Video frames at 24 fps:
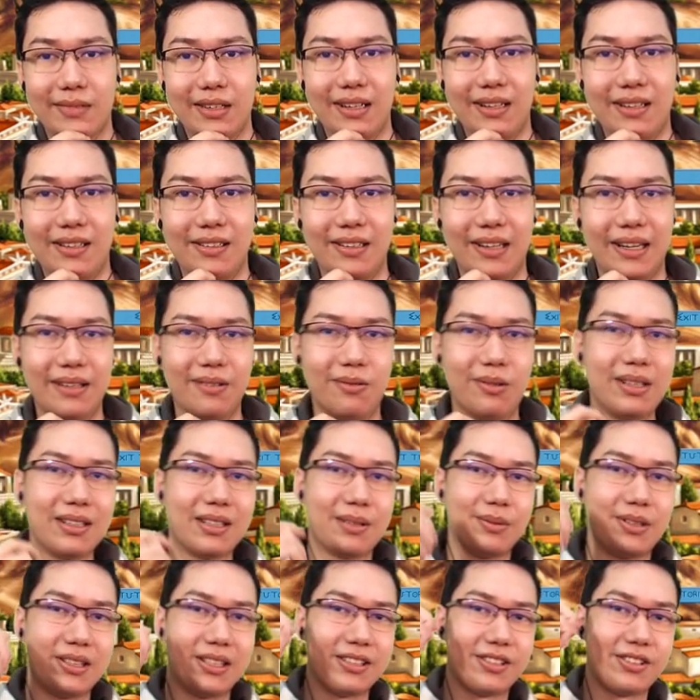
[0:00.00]
Alright, welcome
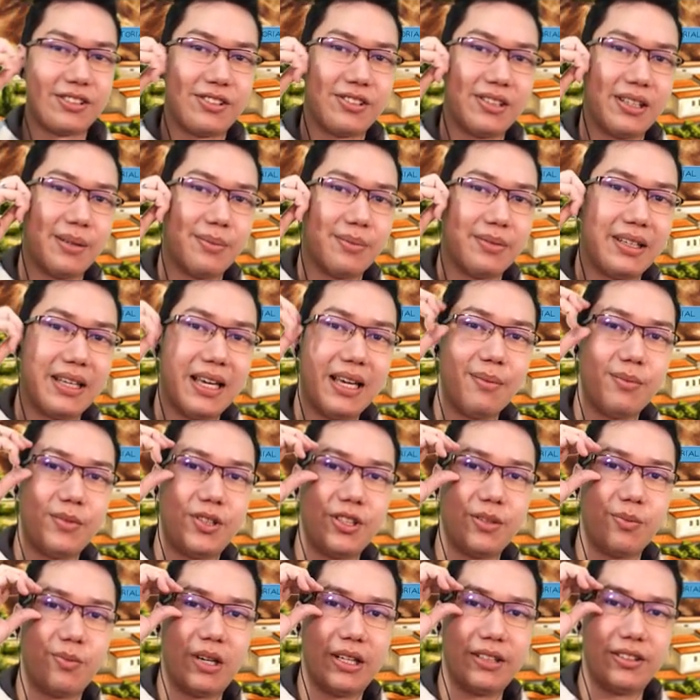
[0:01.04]
to the stream.
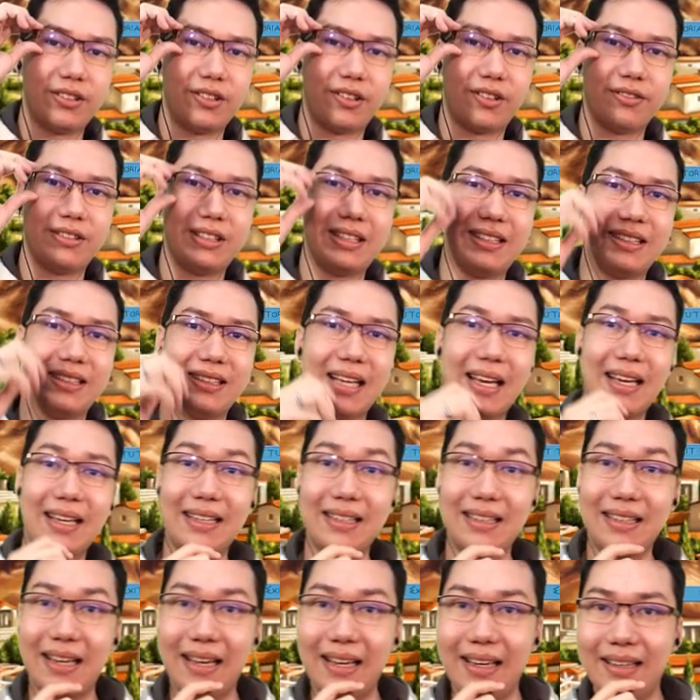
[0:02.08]
GameTube123, yay
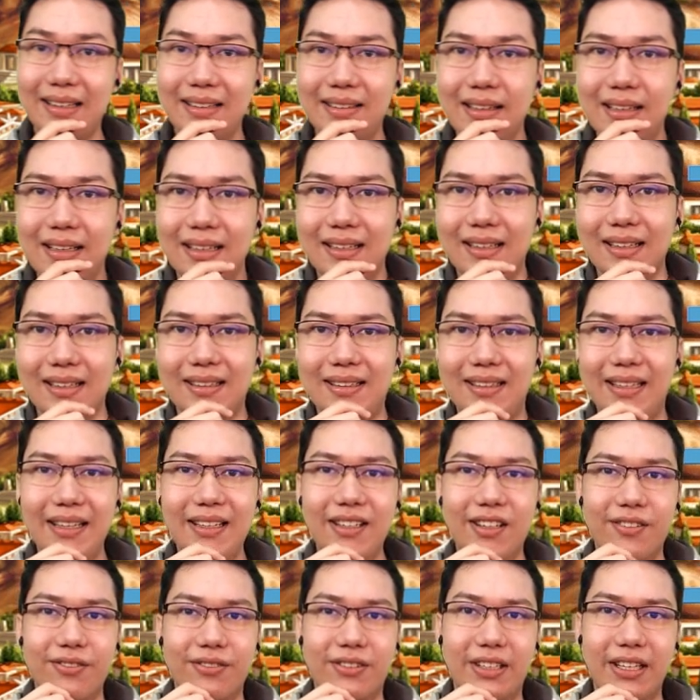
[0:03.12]
yay, the King
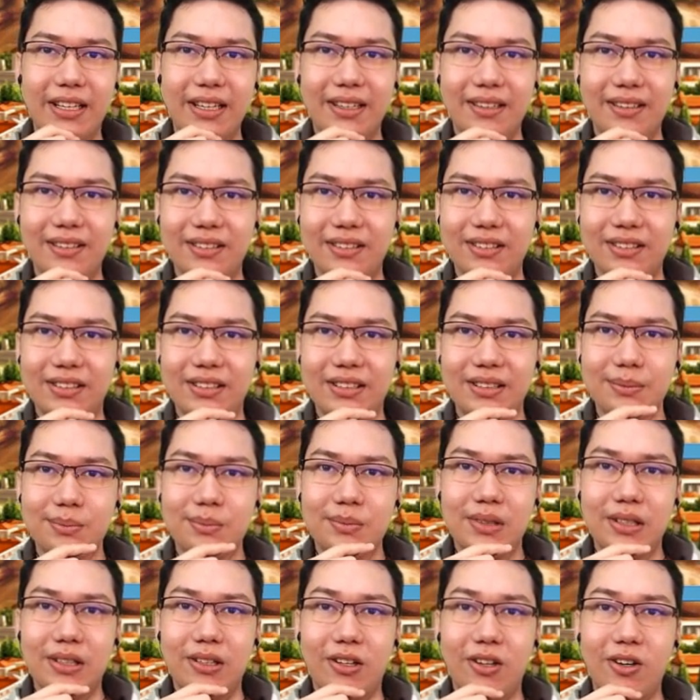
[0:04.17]
of Kings,
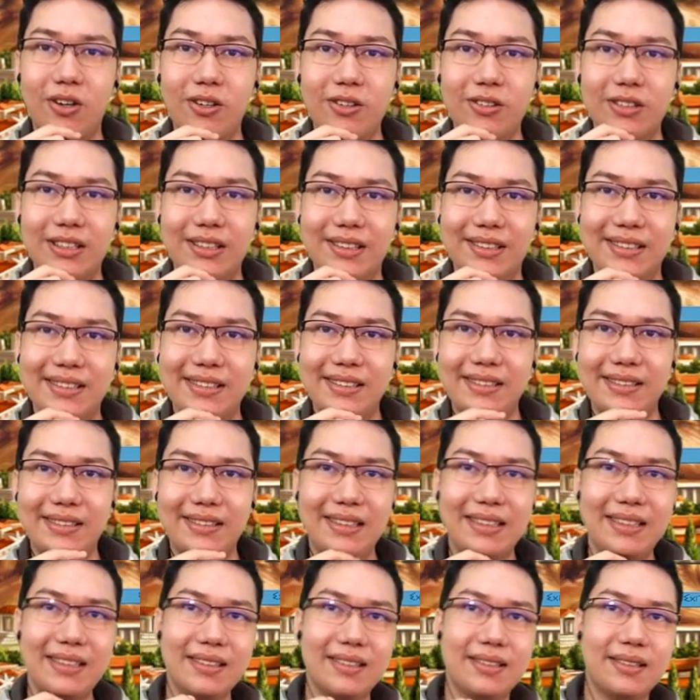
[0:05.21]
Lauren
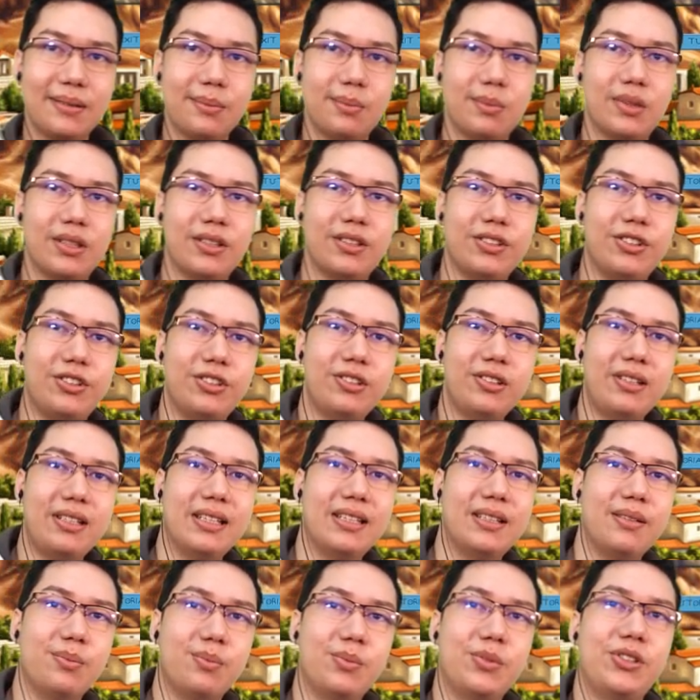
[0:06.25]
Steele,
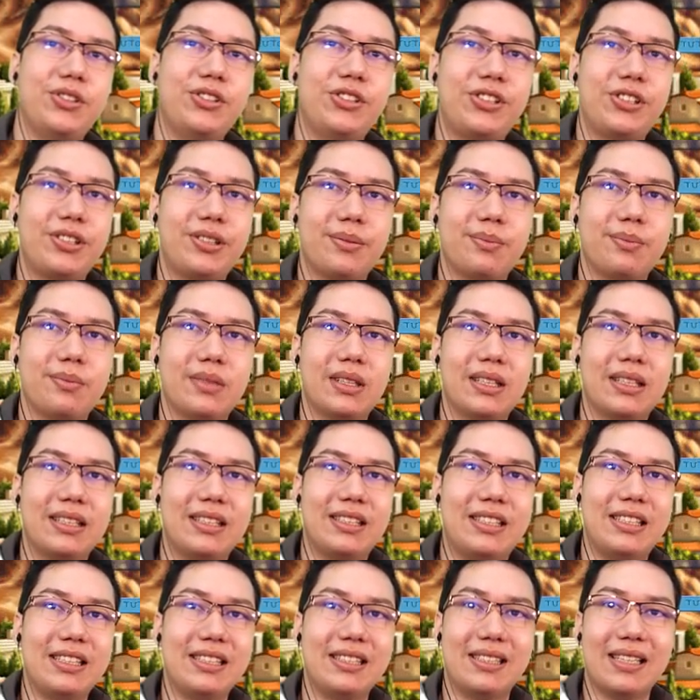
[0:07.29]
Julian Munch,
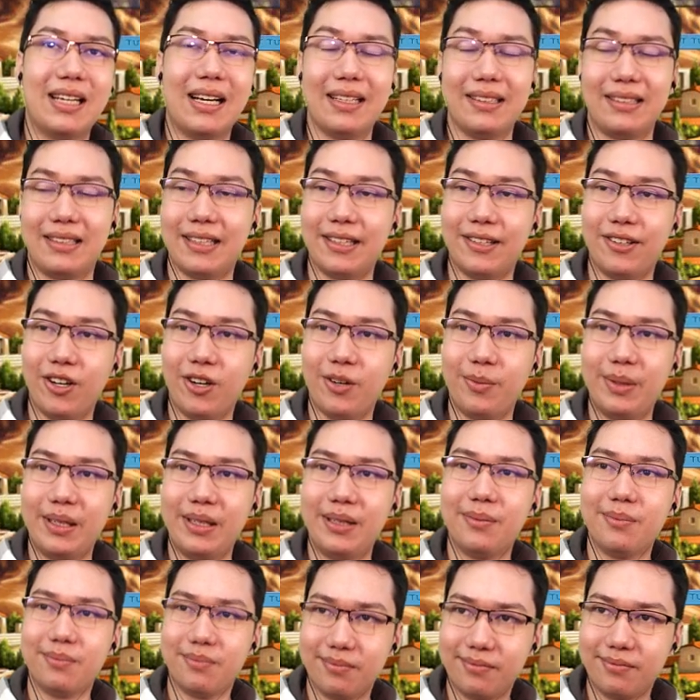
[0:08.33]
Shizad
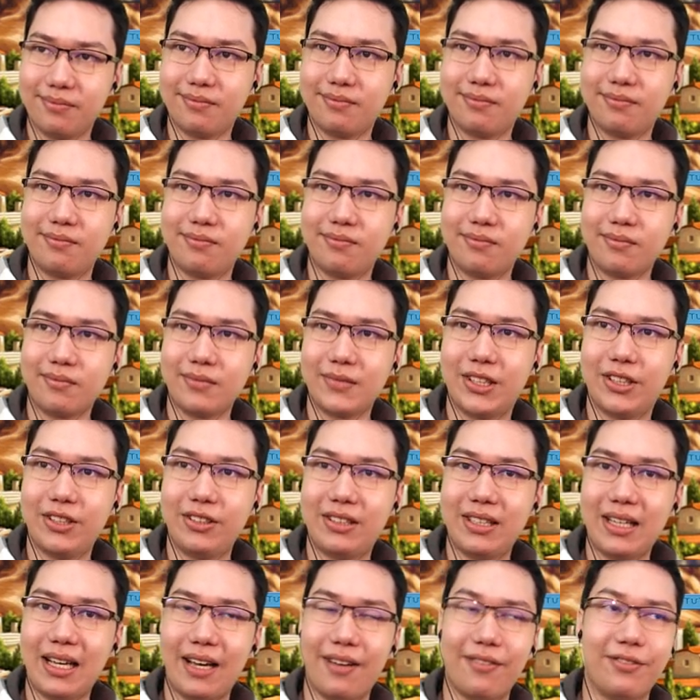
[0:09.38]
Kenobi, Good
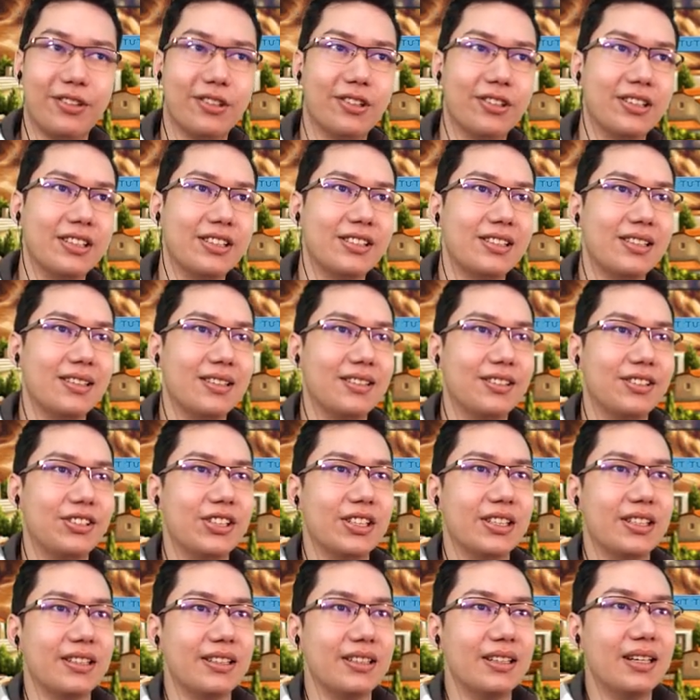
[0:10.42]
to have you on this little
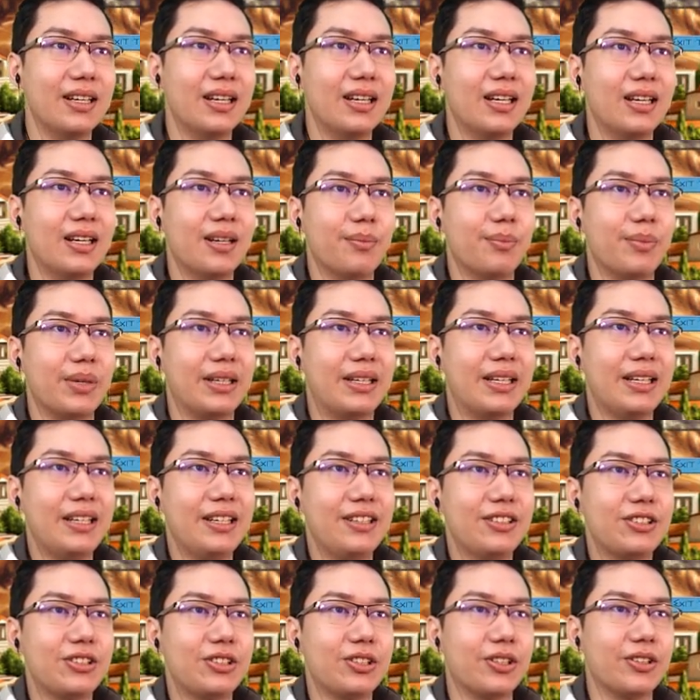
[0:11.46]
journey. Beginning
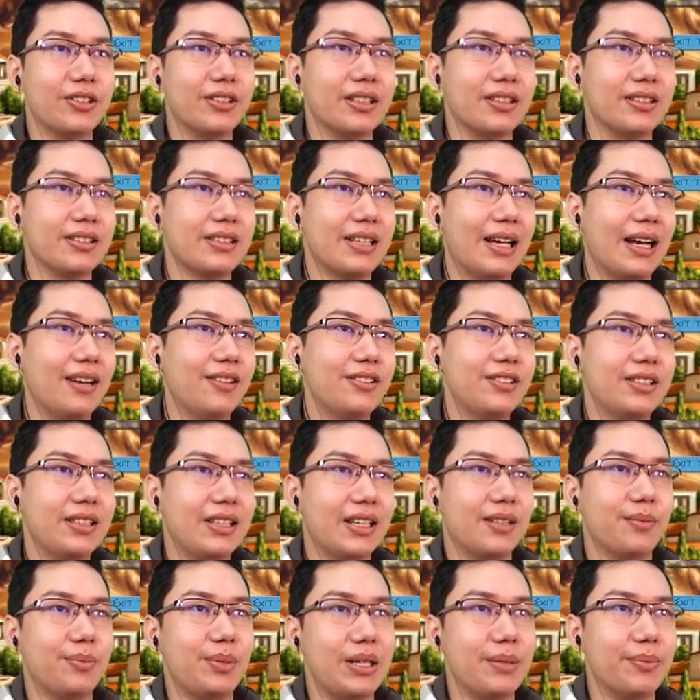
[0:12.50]
tutorials, housing
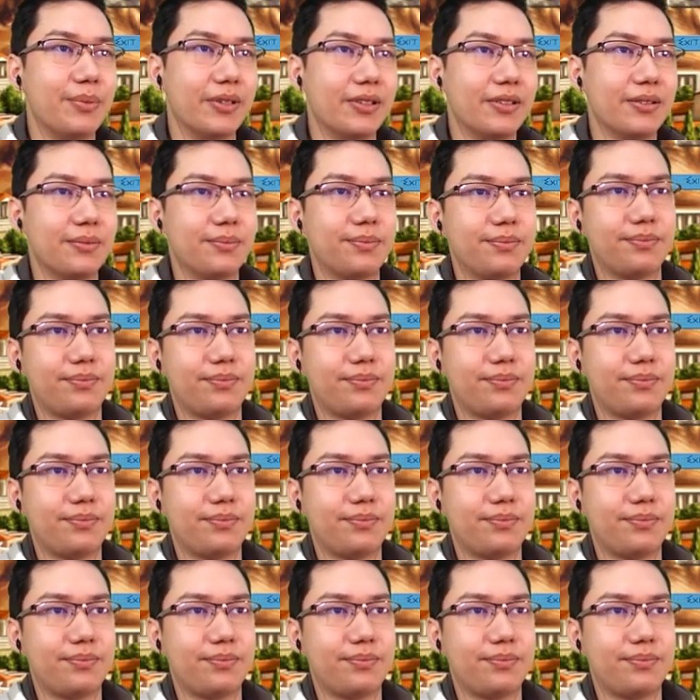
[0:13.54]
and people.